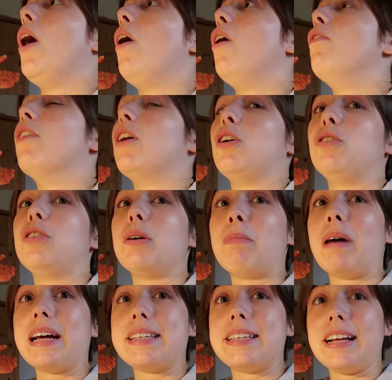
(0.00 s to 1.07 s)
overloaded
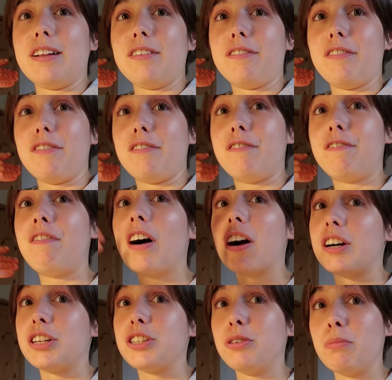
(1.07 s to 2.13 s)
myself
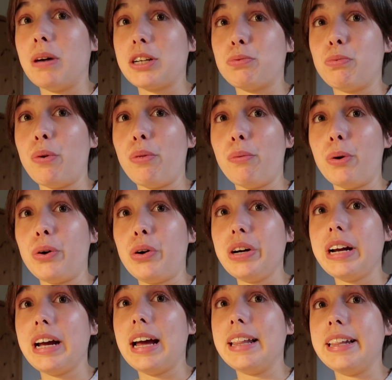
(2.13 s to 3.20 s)
far too much with
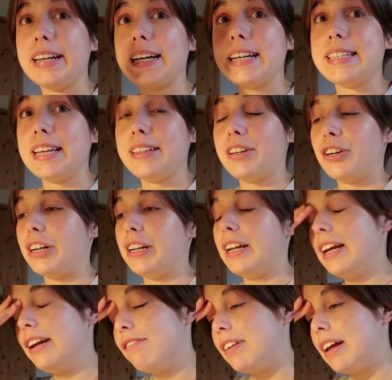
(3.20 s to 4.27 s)
work, and then I sat there in
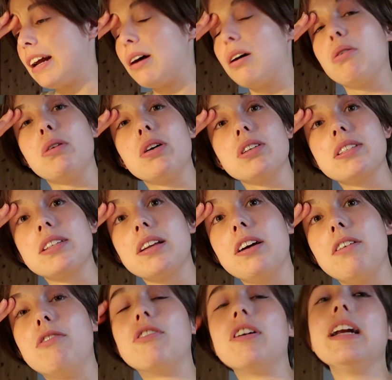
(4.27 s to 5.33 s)
the evening. I was
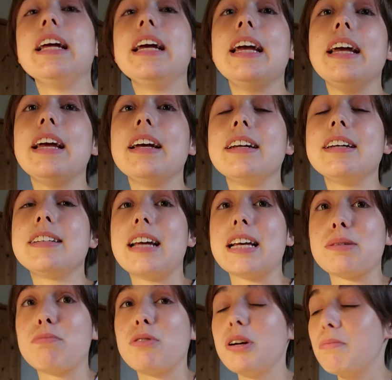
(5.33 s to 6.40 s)
really
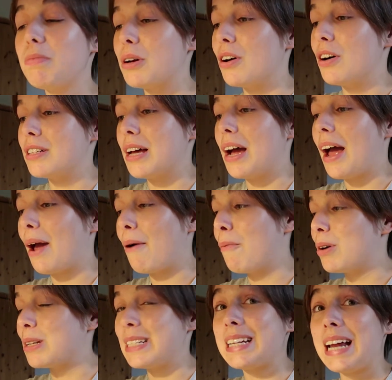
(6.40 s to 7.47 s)
desperate because I
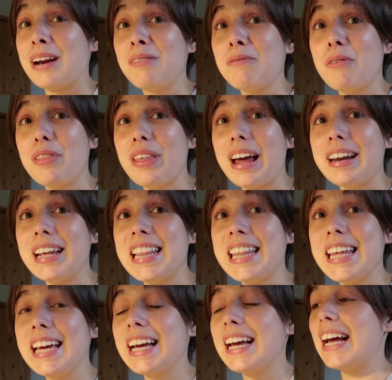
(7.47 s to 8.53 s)
wasn't done with
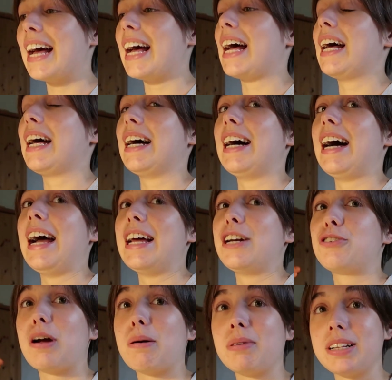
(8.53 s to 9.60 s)
anything. I had
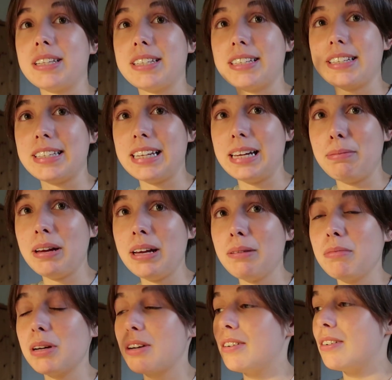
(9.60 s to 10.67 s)
trouble
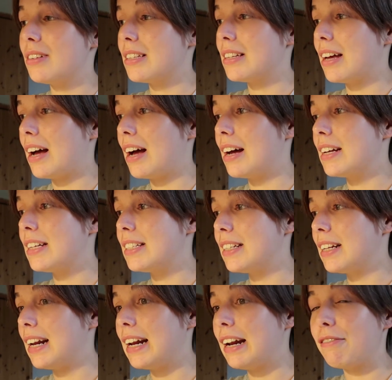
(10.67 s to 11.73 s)
sleeping because I
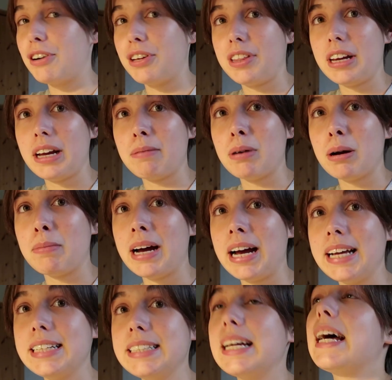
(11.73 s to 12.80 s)
still had everything on my
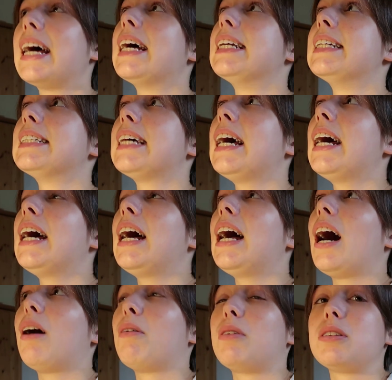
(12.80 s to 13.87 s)
mind, and
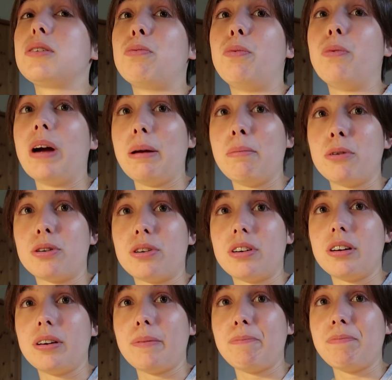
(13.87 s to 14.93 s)
I was way
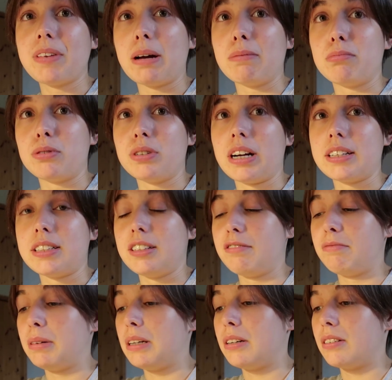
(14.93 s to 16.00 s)
more
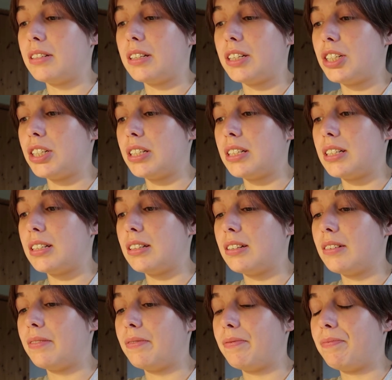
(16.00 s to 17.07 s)
unproductive because
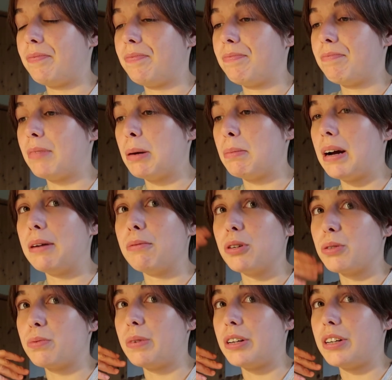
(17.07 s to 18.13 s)
my mind
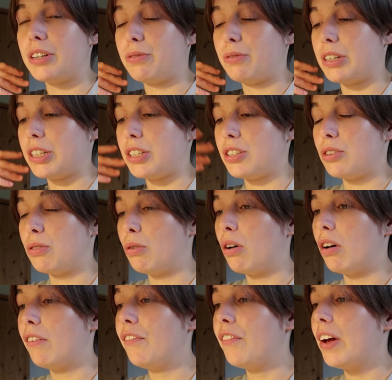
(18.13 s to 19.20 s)
was just so
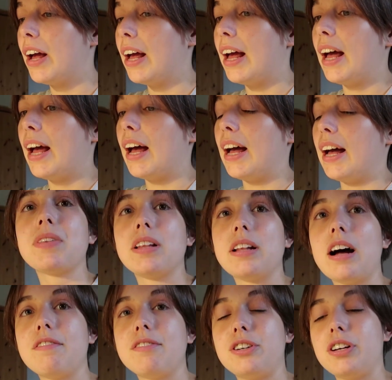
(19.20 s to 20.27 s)
off. And
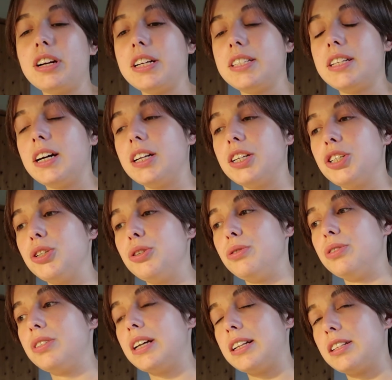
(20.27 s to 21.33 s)
after I started to
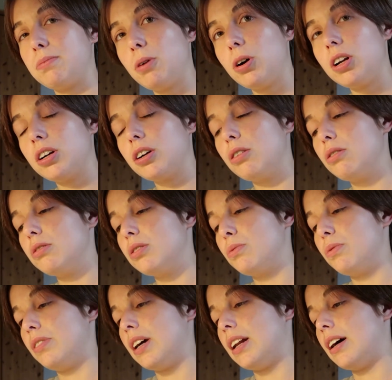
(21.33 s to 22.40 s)
set smaller goals
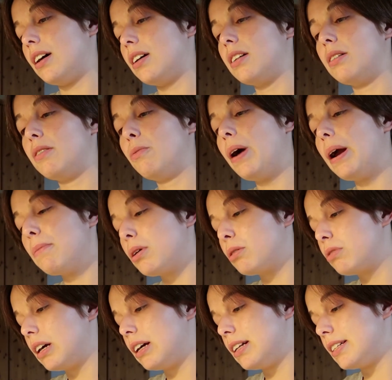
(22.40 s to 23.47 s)
that are way more
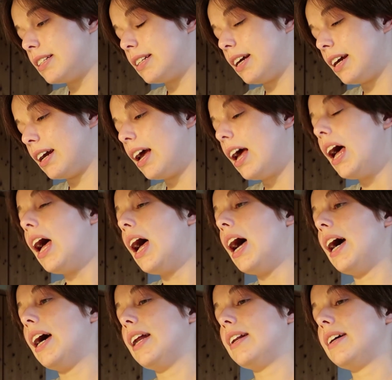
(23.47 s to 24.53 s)
realistic,
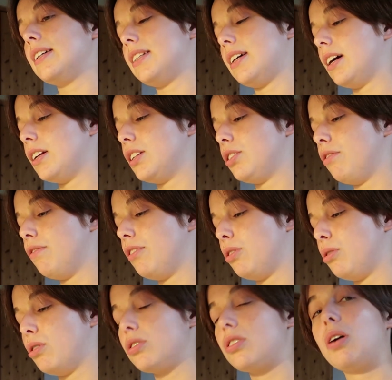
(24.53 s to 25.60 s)
and I started to
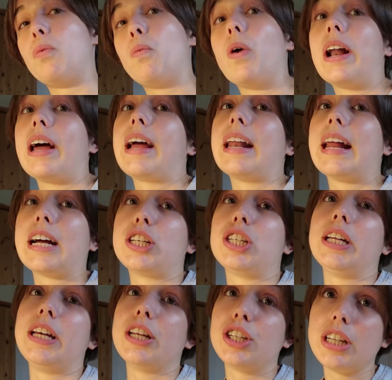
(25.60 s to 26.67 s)
focus on what I can
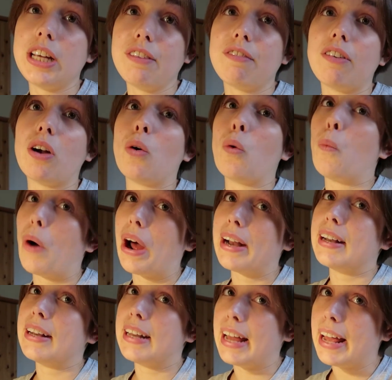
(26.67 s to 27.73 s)
actually achieve on
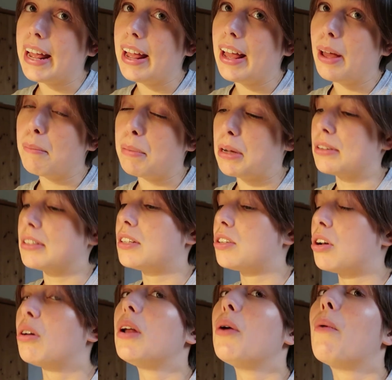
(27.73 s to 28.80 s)
one day, because it's
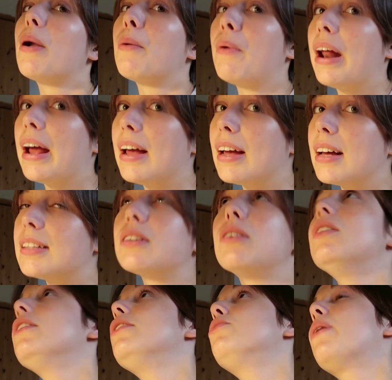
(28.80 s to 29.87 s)
only one day, it's
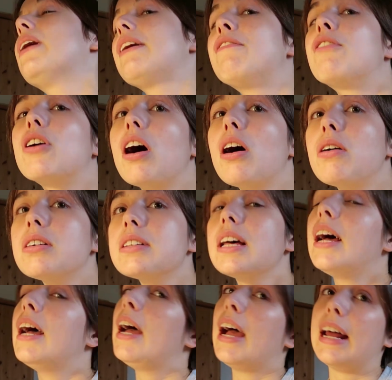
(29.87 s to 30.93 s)
only 24 hours
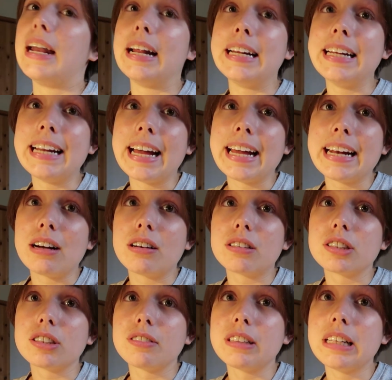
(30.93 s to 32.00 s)
and I need 8
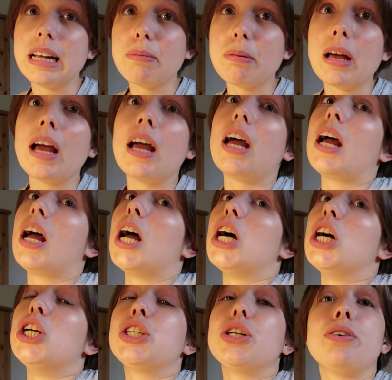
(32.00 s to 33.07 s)
hours of sleep,
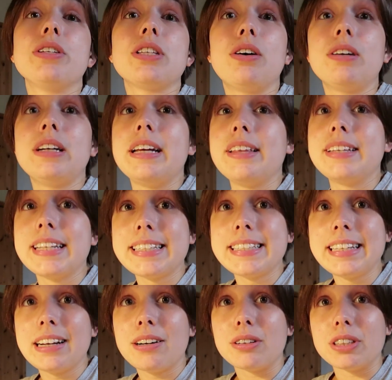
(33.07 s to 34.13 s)
so it's only
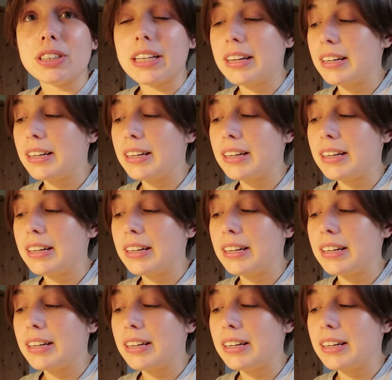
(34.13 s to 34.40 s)
16 hours,